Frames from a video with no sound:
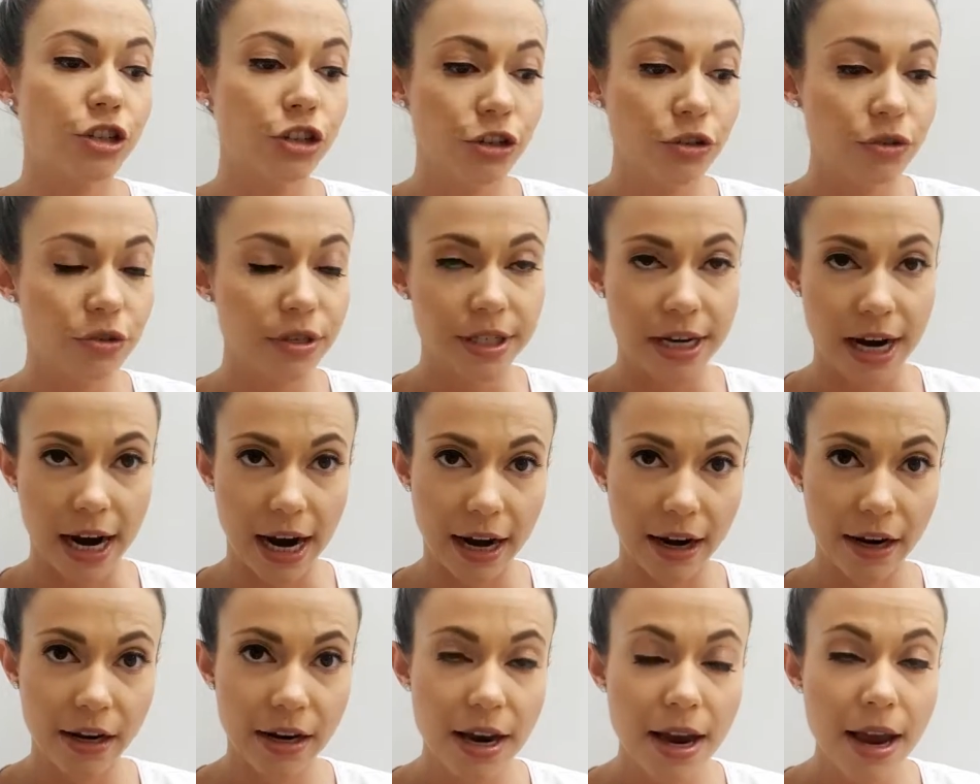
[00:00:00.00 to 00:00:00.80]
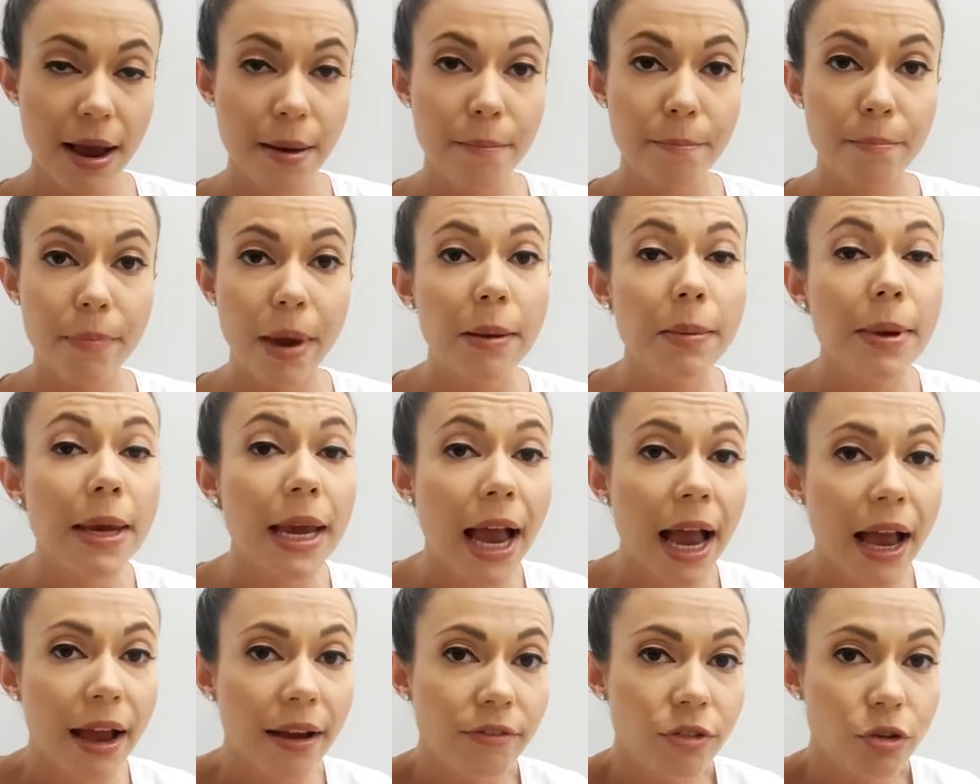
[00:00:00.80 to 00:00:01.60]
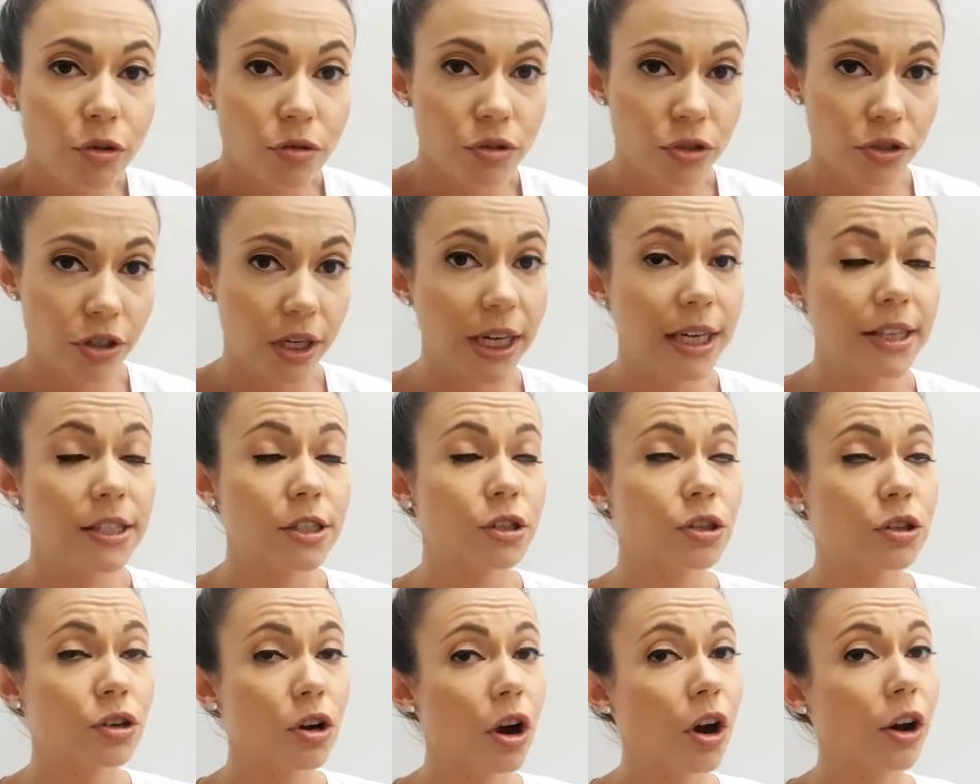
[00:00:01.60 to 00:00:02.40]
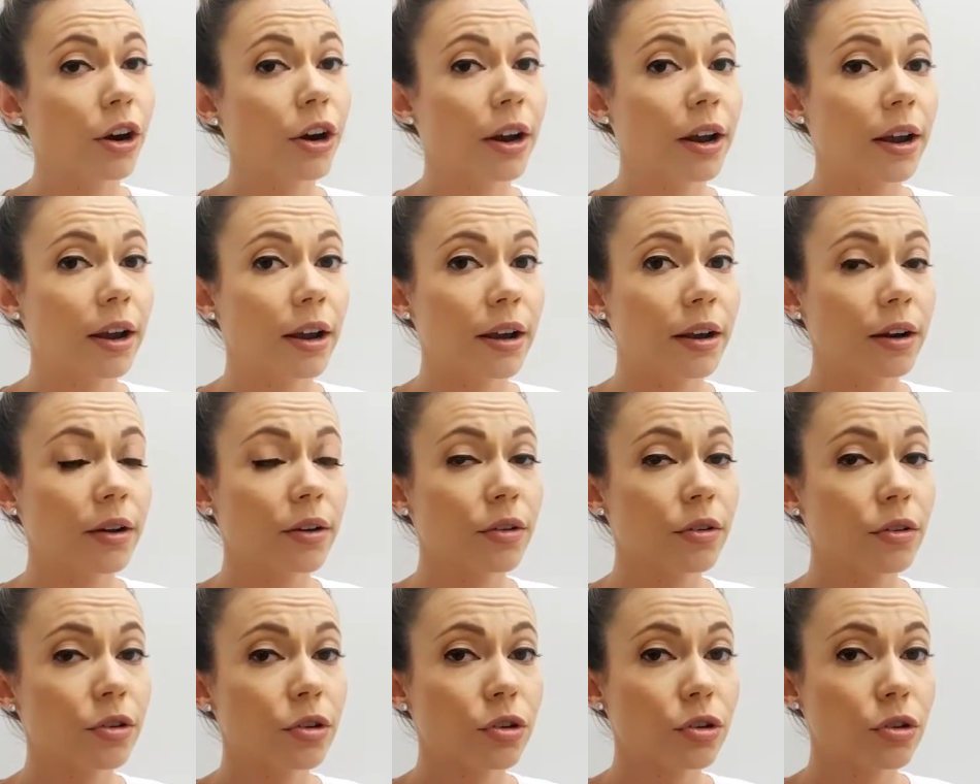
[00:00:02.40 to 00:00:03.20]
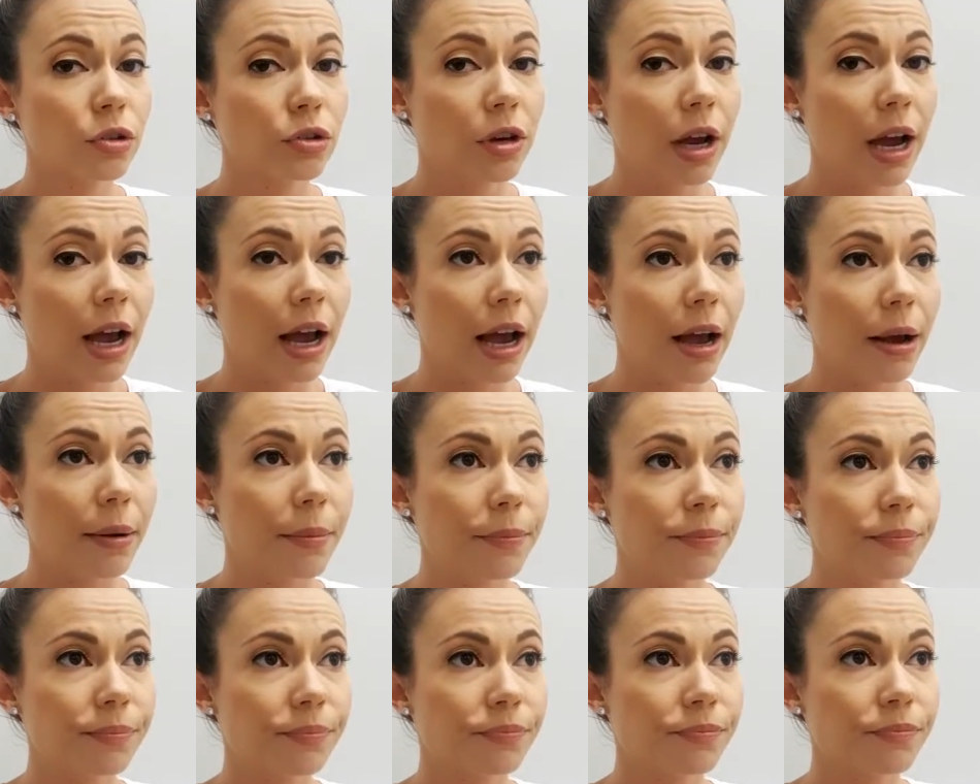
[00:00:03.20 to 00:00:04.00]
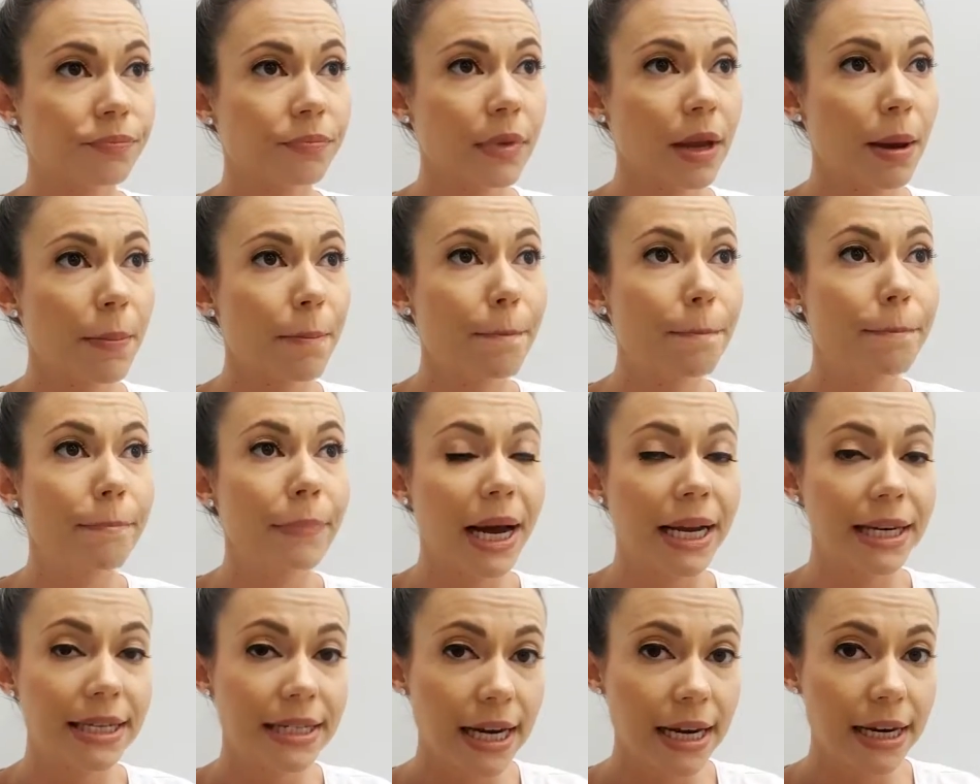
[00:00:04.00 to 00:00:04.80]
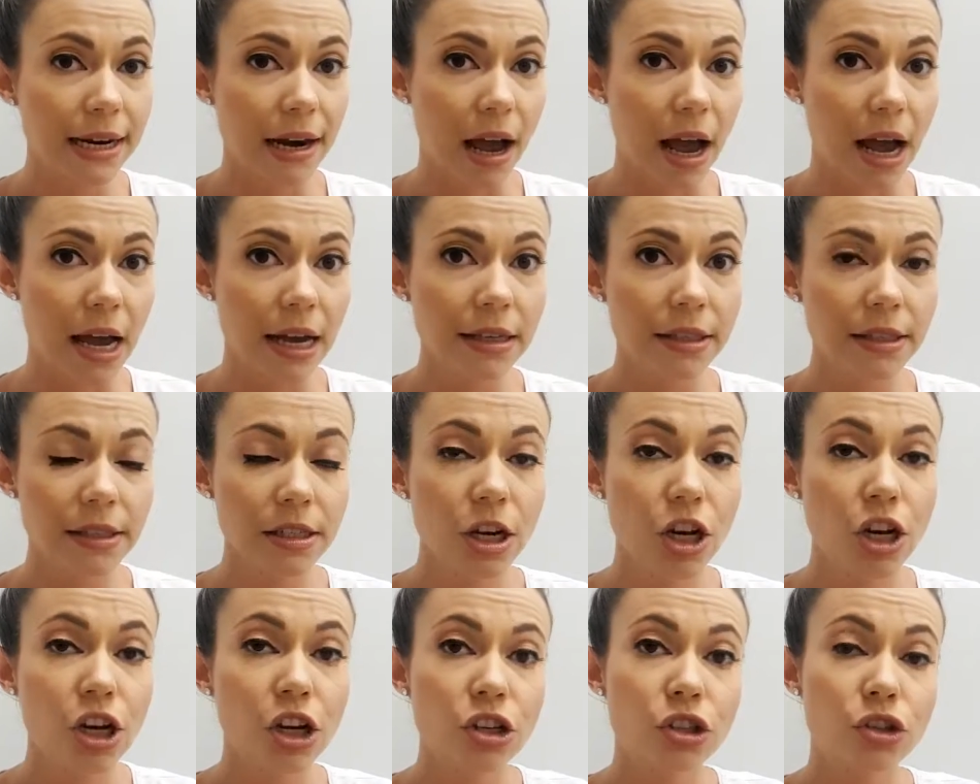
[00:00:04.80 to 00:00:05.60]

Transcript: Tuesday, maybe have your treat on a um, Monday nights.